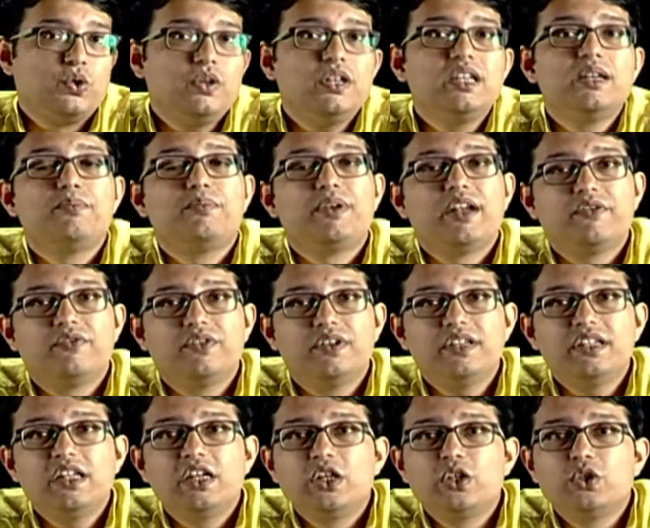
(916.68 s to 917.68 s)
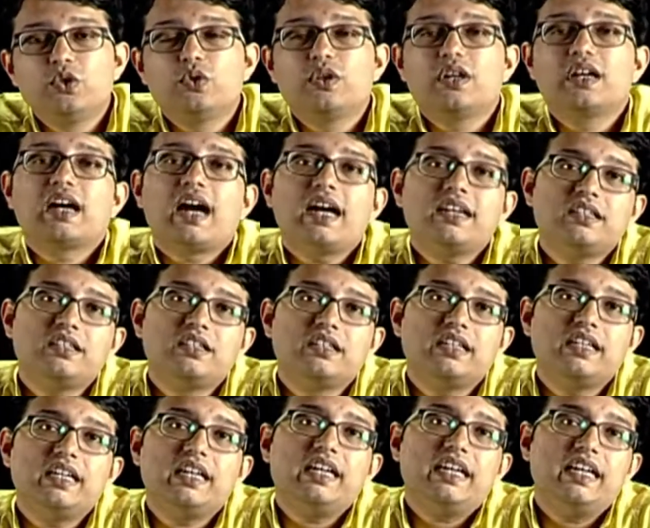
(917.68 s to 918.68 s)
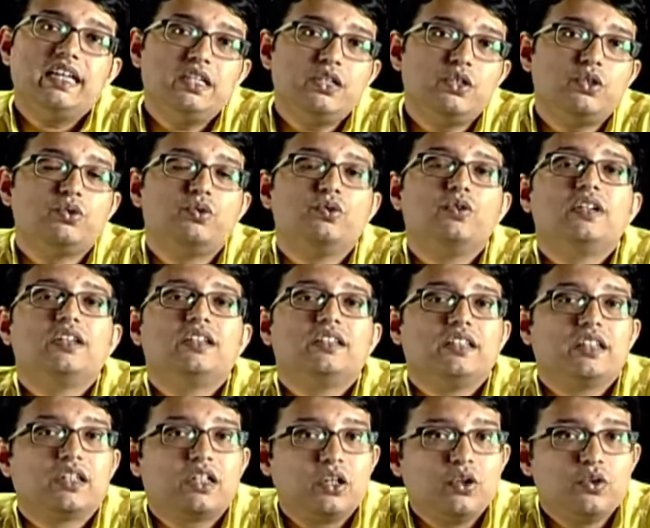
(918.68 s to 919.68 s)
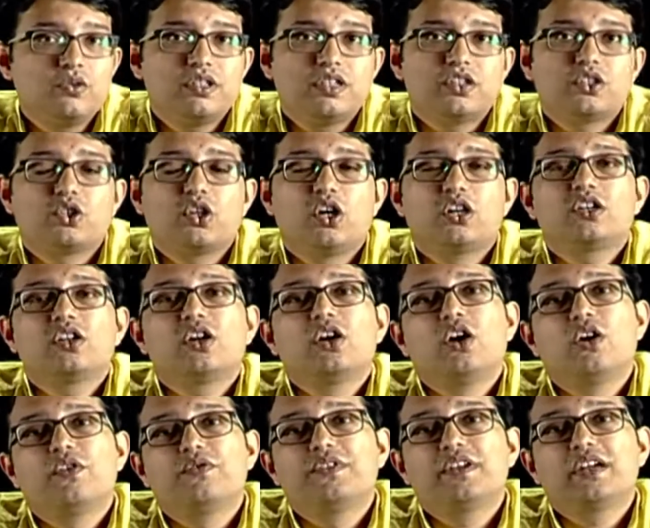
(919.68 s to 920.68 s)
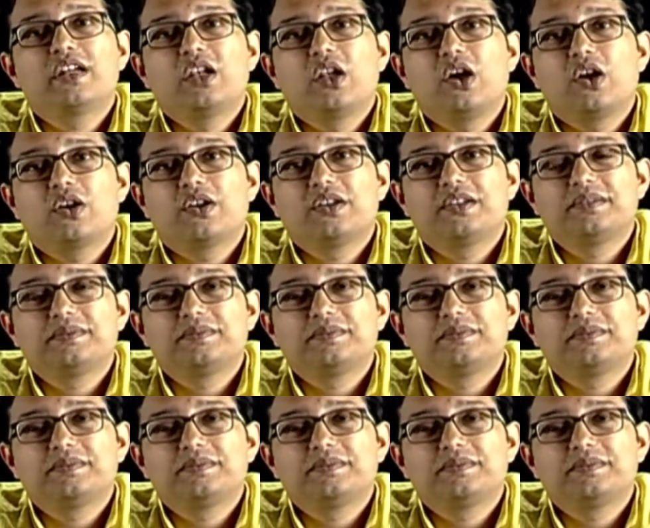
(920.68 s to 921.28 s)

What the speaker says: he preferred to cut into the closer shot of the clock.